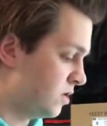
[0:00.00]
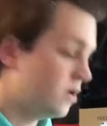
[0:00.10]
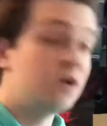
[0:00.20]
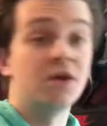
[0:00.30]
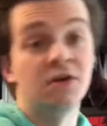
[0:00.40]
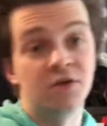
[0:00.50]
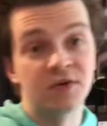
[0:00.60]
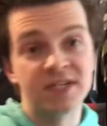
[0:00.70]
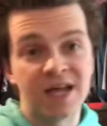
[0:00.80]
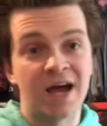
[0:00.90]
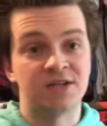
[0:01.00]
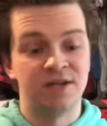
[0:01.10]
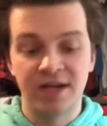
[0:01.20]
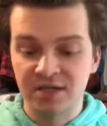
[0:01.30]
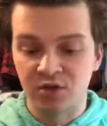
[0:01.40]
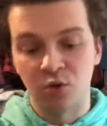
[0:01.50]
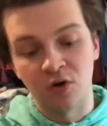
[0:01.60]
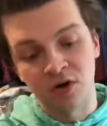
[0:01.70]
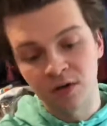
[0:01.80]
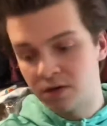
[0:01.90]
restocks are nice and
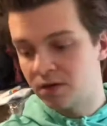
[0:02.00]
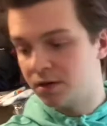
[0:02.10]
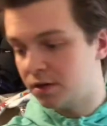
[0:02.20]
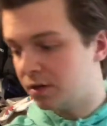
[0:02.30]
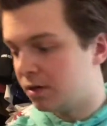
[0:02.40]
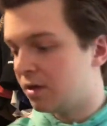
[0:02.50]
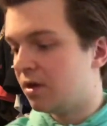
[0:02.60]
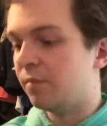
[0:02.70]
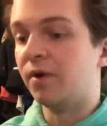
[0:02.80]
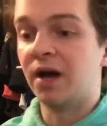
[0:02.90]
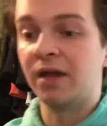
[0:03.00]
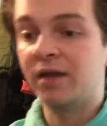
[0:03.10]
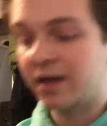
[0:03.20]
all, but I like